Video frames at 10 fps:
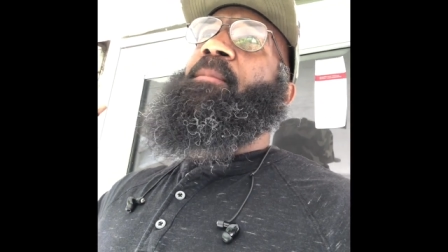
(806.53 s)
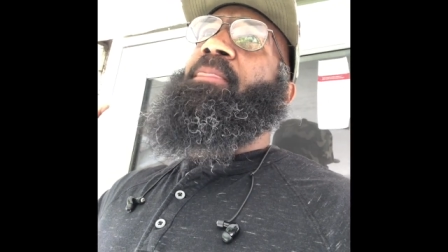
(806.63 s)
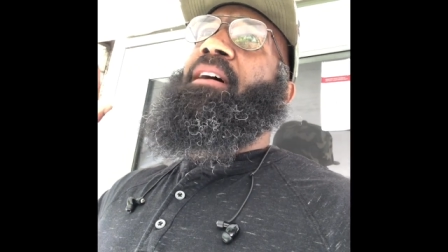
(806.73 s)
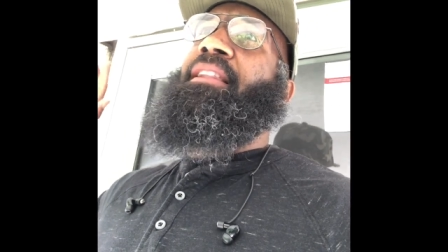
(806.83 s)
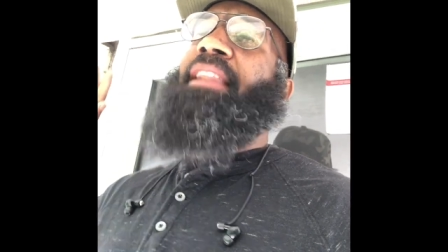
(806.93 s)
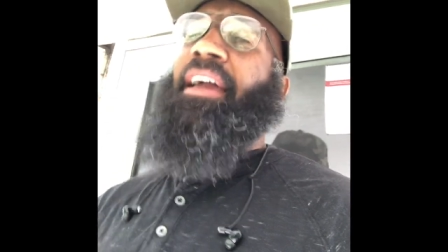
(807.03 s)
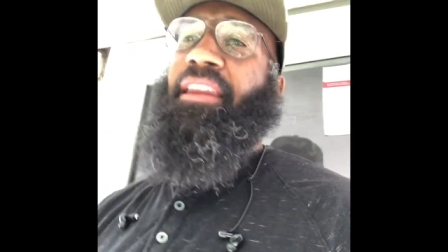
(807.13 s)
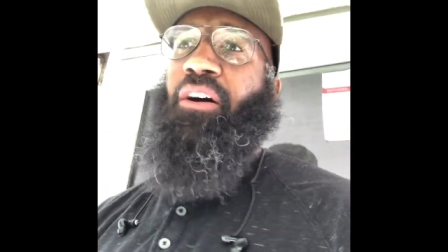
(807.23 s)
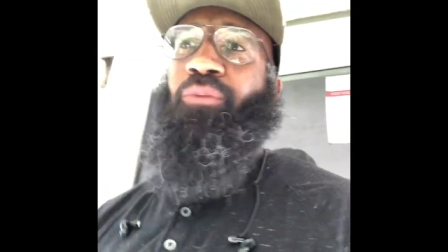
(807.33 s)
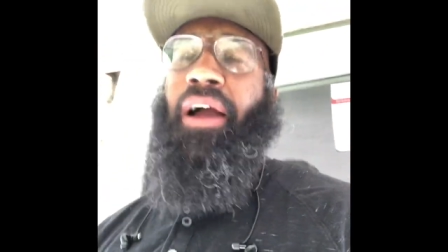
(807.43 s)
a
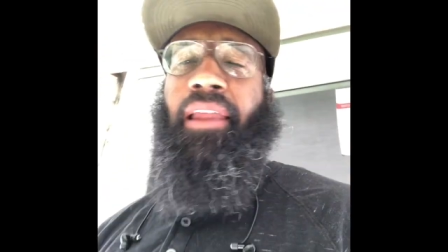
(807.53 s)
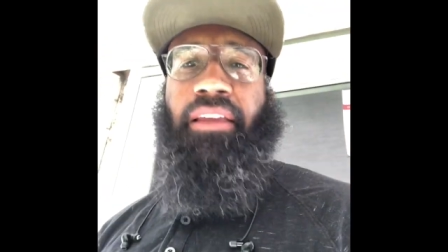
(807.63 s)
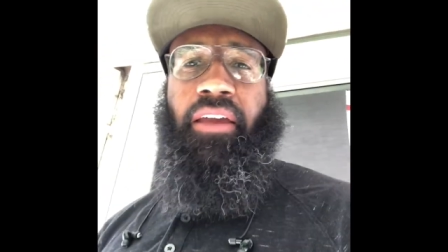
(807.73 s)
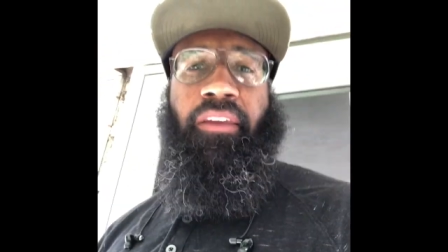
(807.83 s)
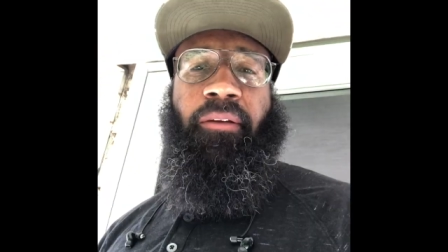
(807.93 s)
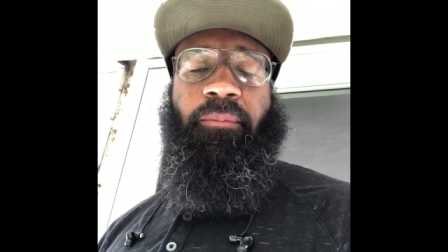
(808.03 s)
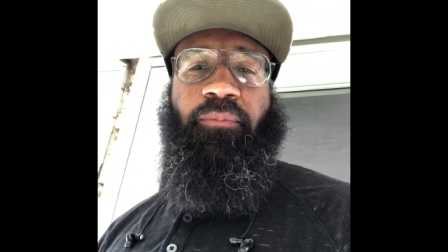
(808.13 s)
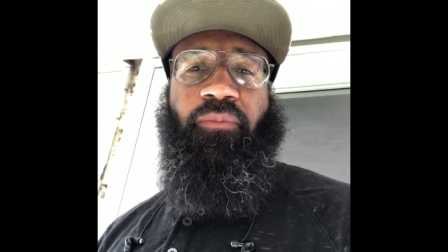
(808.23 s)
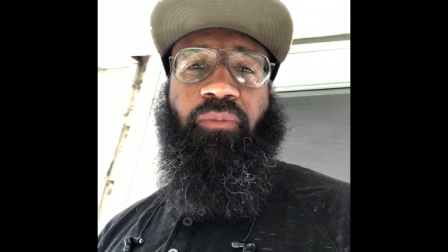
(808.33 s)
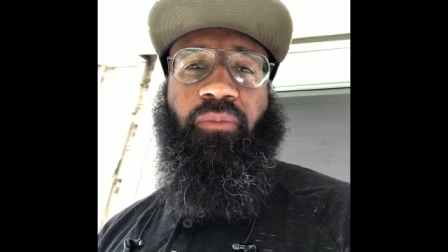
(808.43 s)
lady, a white lady,
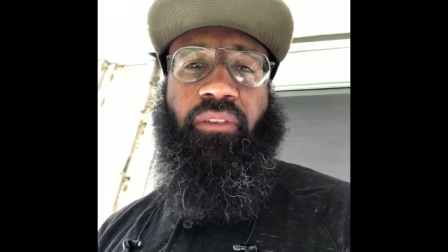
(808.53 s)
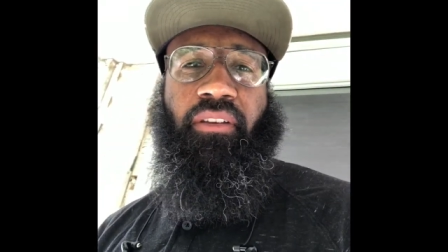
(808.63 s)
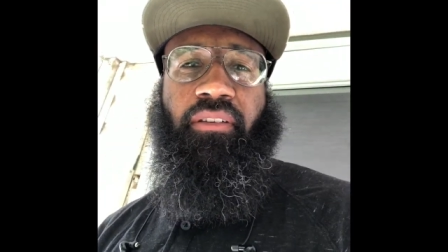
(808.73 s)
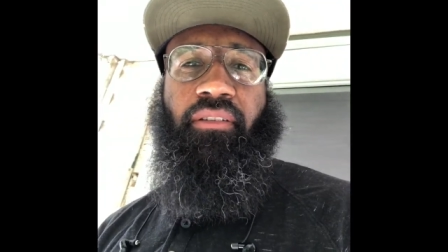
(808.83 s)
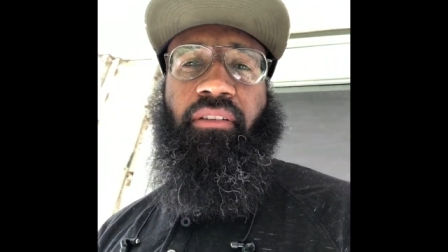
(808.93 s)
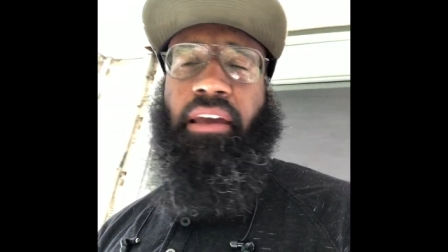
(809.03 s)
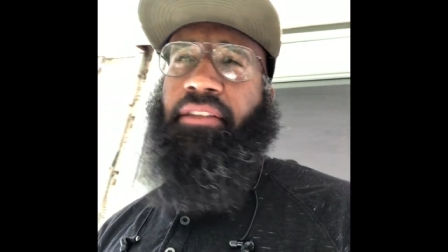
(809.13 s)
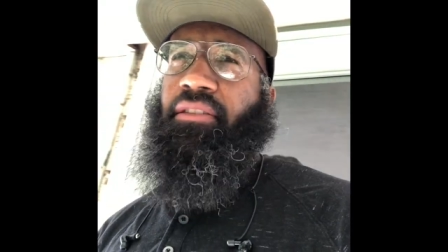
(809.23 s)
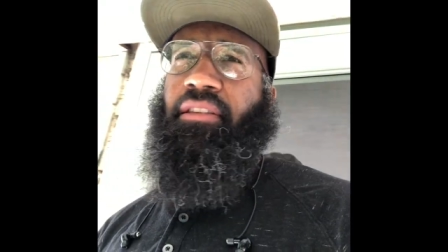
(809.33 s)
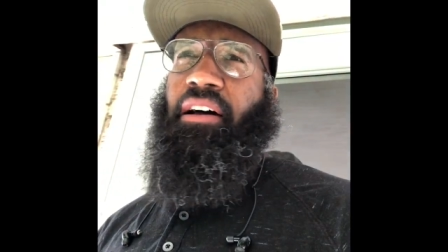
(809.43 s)

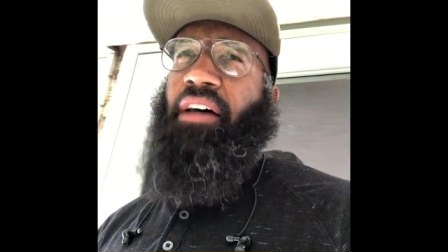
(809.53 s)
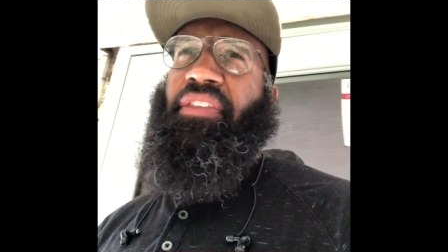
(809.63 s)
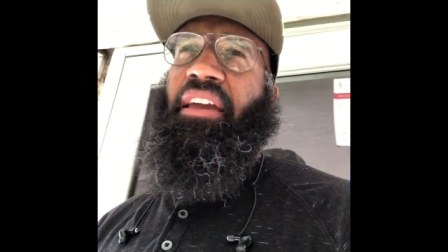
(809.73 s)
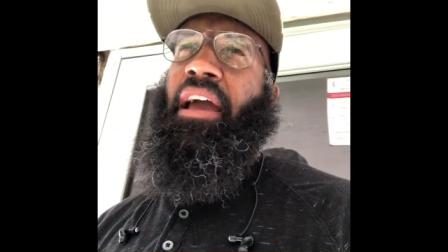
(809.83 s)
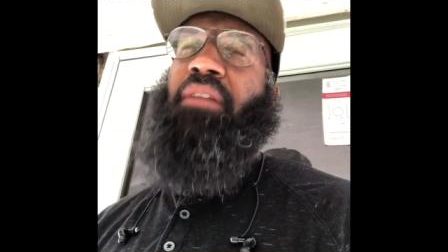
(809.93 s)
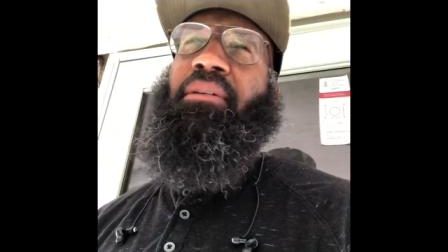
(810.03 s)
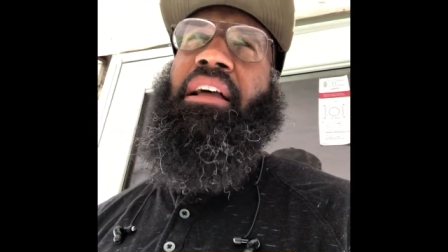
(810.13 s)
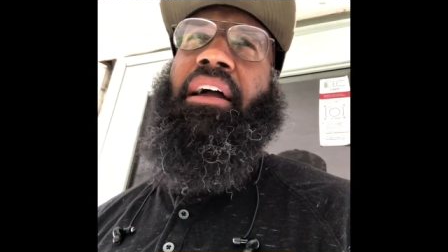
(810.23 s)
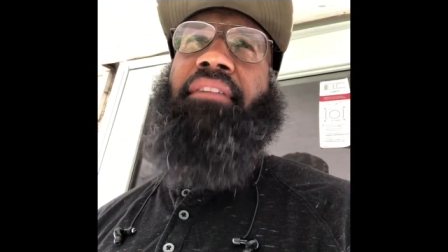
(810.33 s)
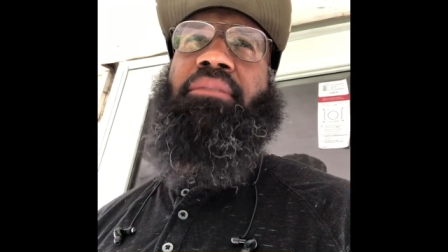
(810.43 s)
it I think it had to be
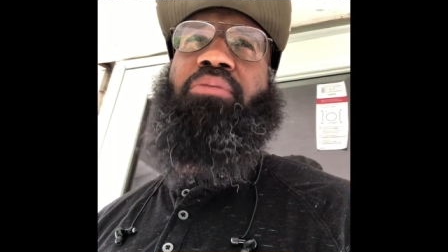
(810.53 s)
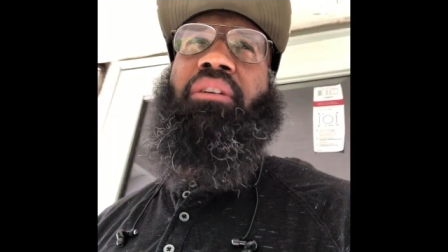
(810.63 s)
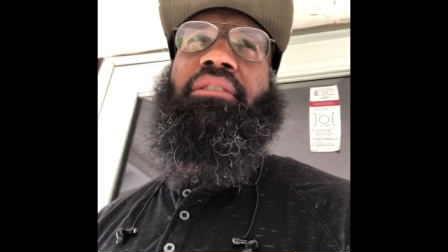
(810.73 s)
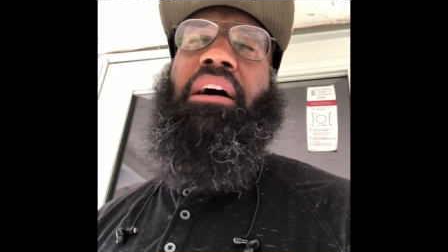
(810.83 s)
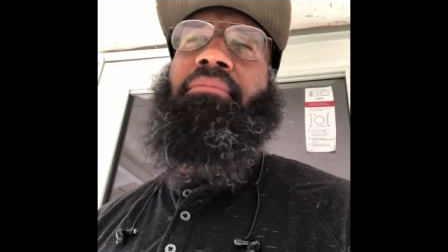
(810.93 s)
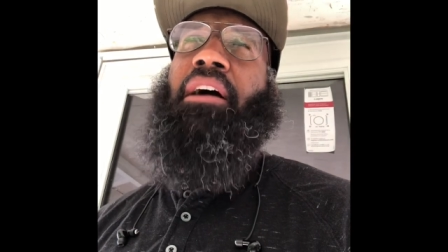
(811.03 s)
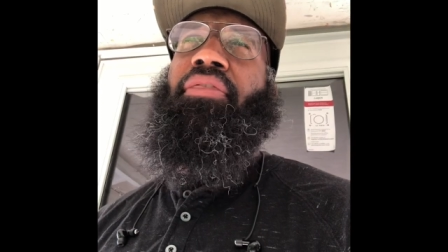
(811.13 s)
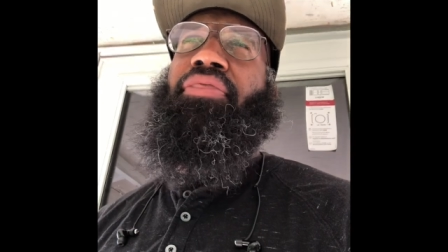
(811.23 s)
like at this point in time, like